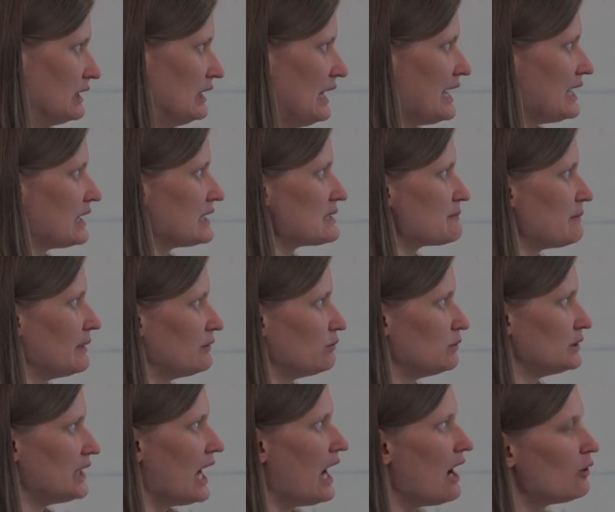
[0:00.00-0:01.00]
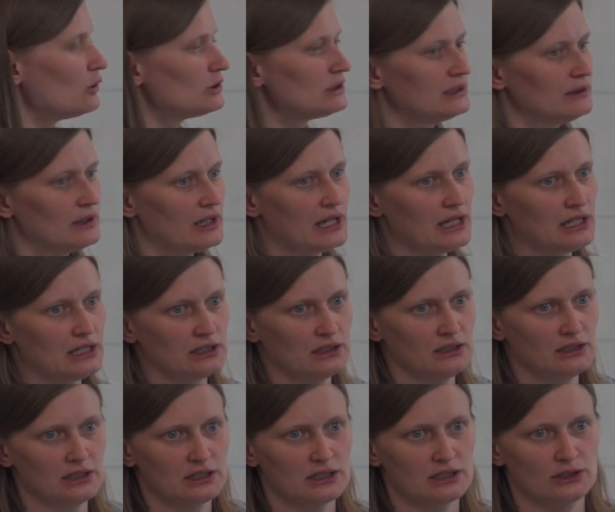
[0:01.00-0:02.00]
the layers, but without a
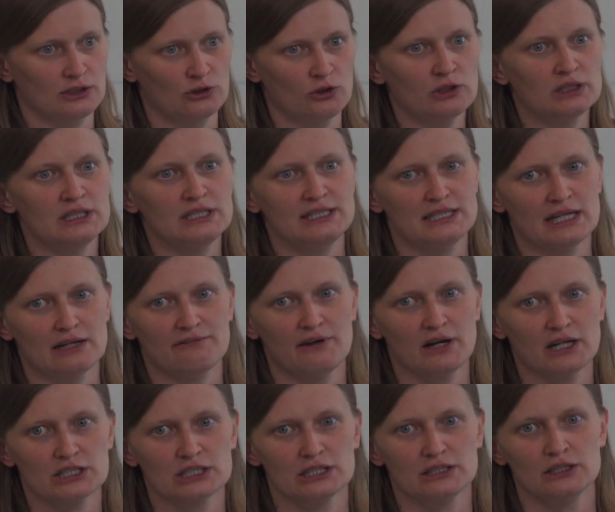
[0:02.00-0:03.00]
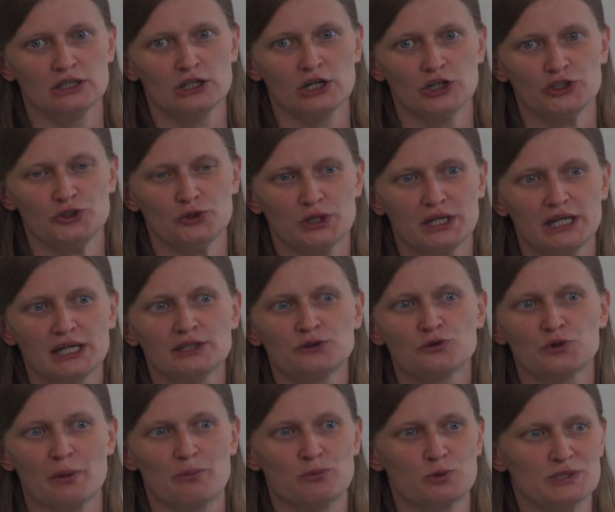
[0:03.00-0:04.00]
nonlinear function, you
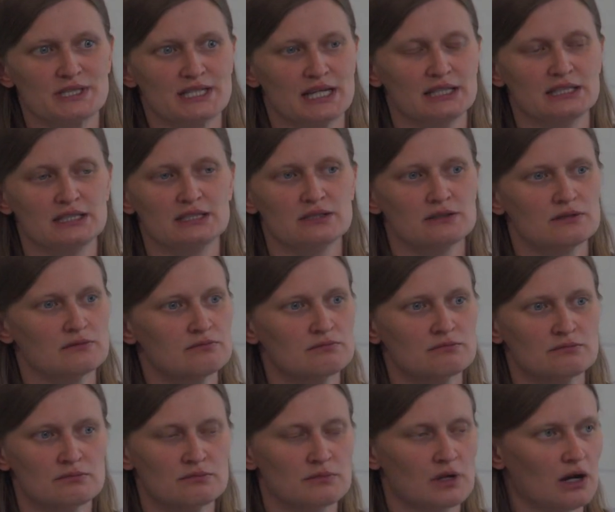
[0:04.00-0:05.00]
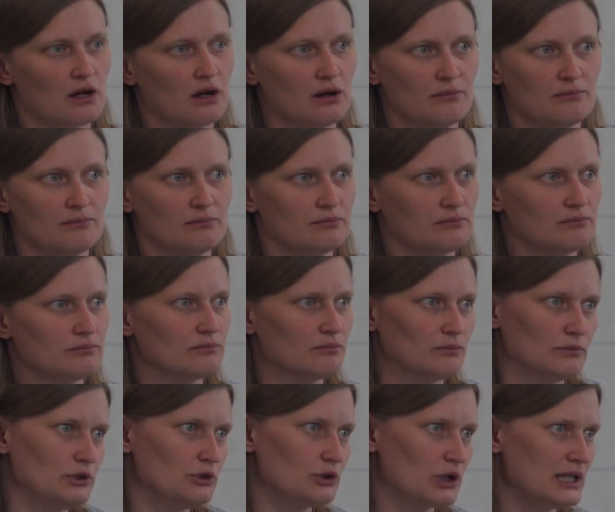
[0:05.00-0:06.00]
can't represent um,
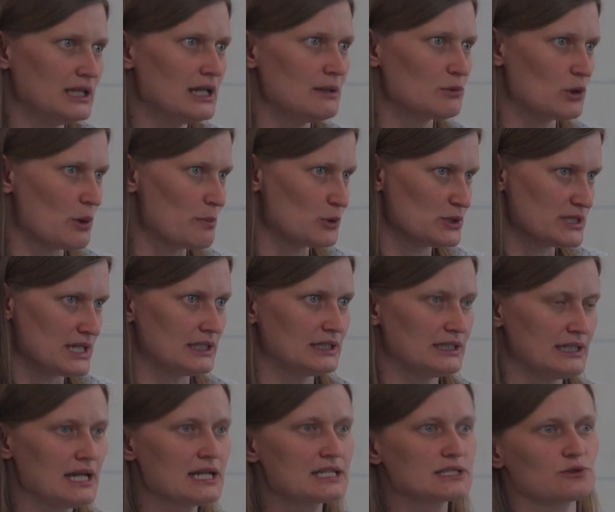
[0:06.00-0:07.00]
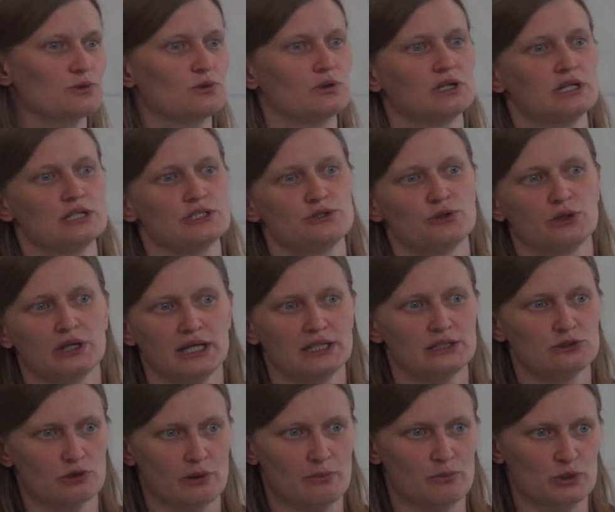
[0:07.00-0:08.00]
you can represent XORs, you
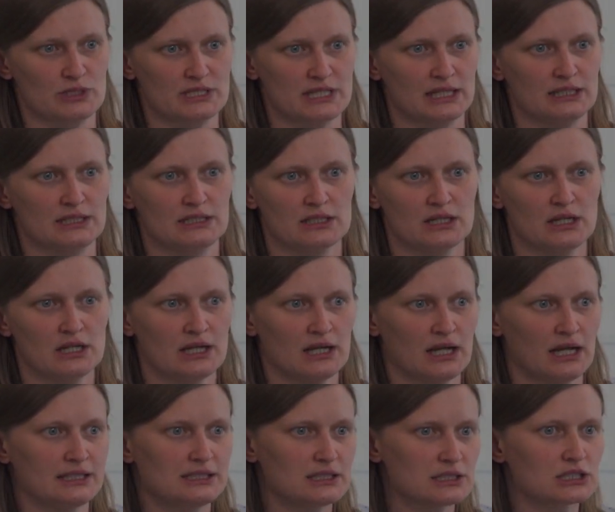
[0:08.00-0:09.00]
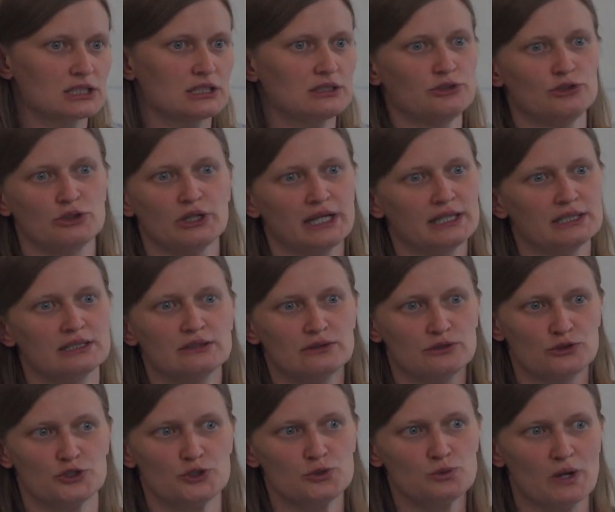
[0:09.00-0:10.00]
can't represent addition, you can't
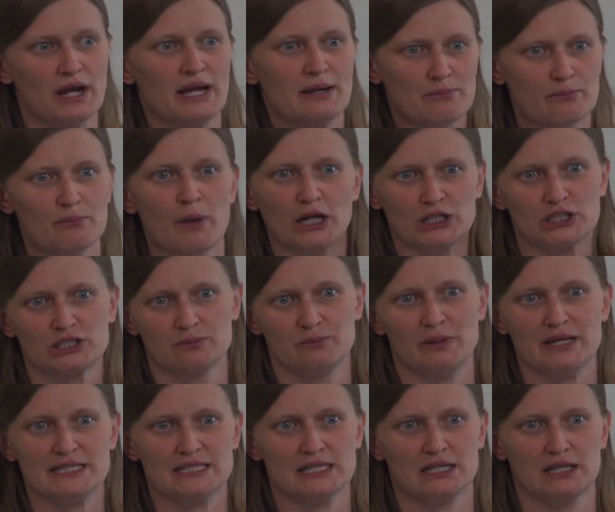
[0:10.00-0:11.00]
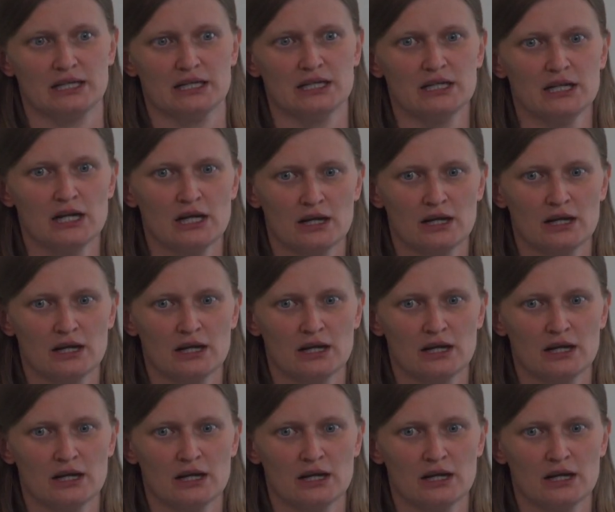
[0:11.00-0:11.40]
do much basically.